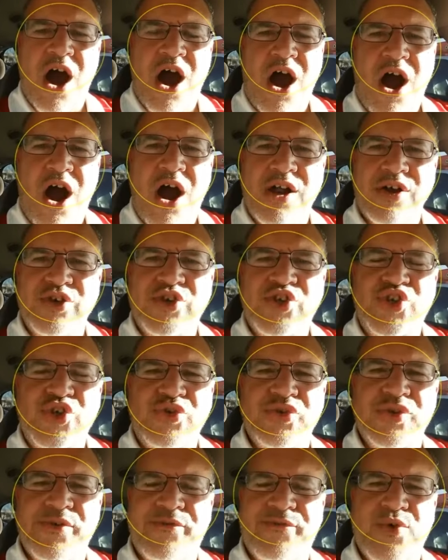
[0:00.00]
On
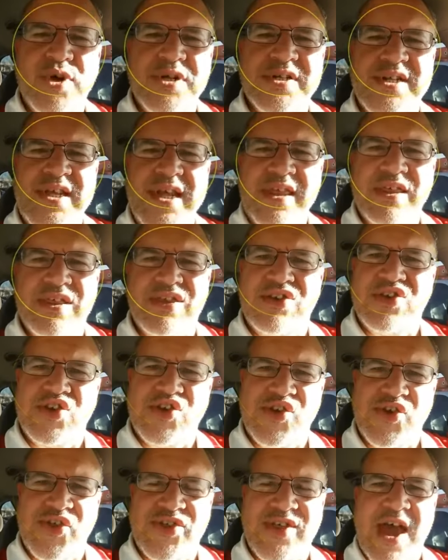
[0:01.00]
June the 14th,
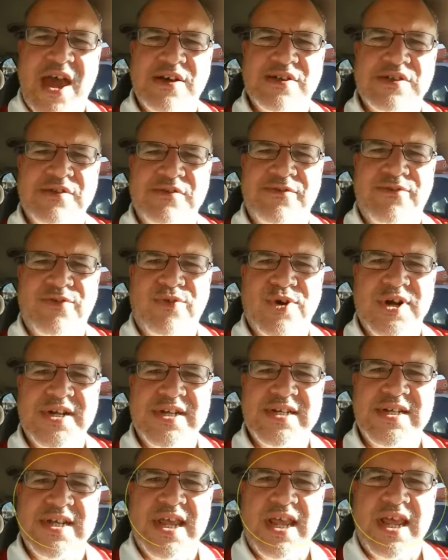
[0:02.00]

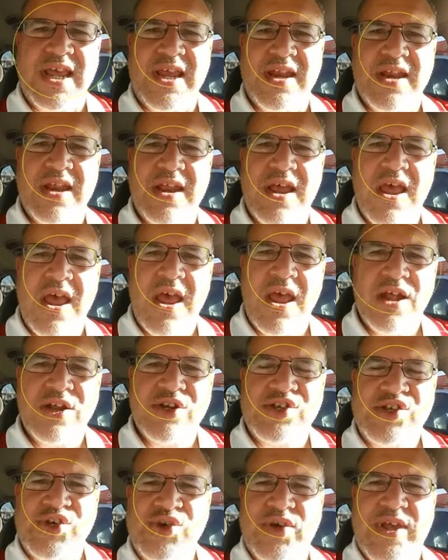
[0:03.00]
2014,
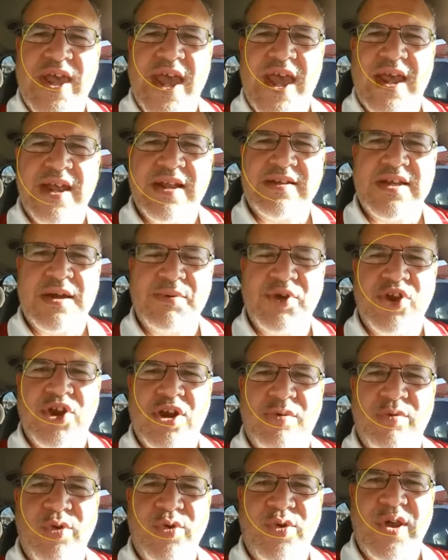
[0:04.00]
2K and
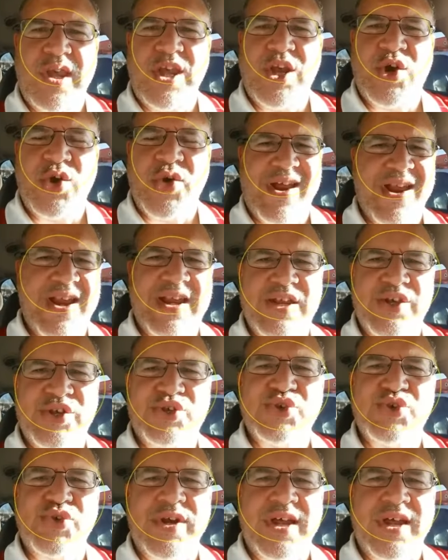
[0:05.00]
WWE created
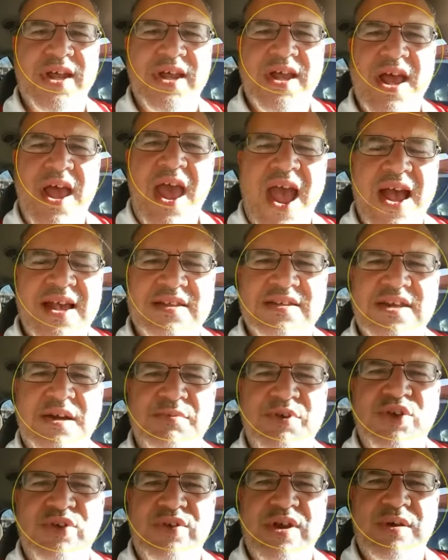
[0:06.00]
history as
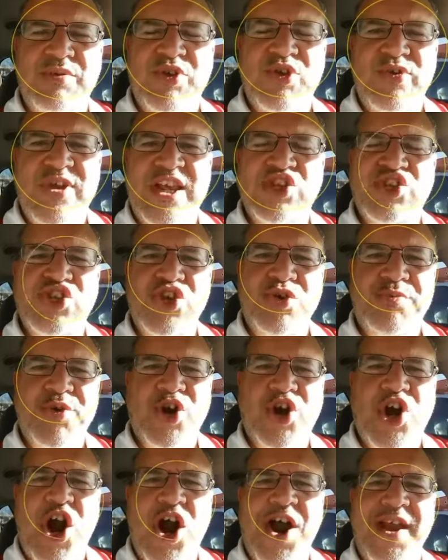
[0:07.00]
WWE
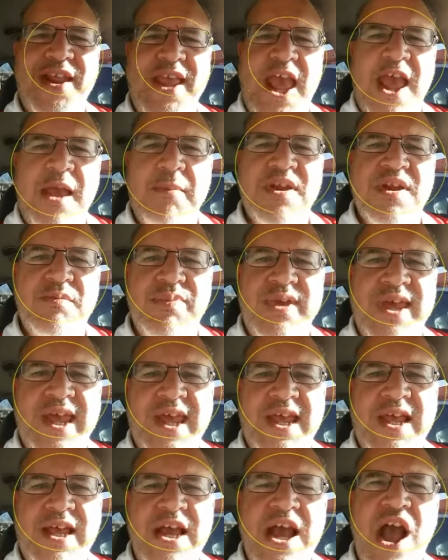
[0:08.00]
Supercard came into
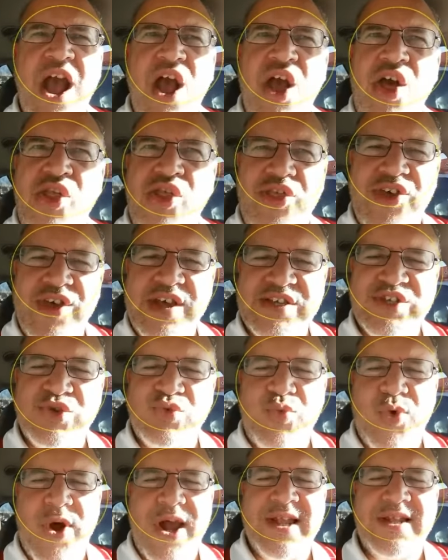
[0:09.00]
being. This
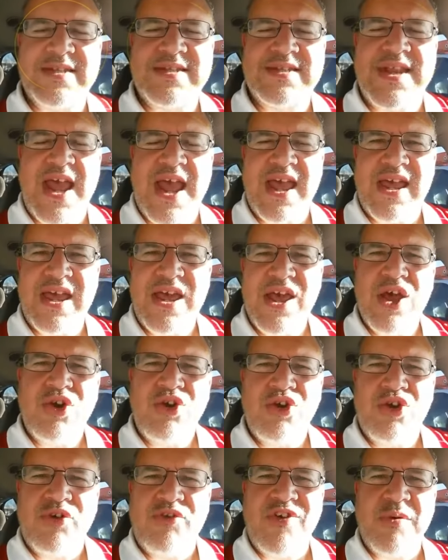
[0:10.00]
Wednesday,
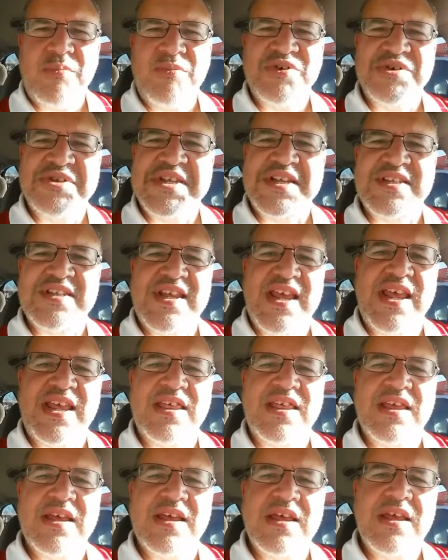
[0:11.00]
November 16th,
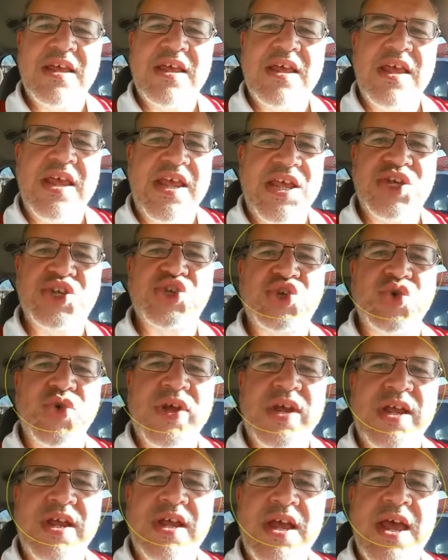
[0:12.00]

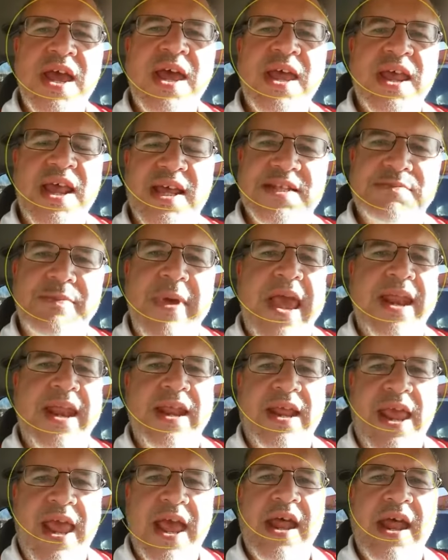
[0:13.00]
history gets made
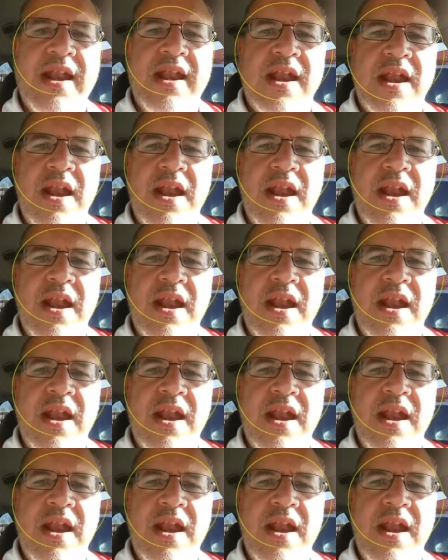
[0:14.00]
again.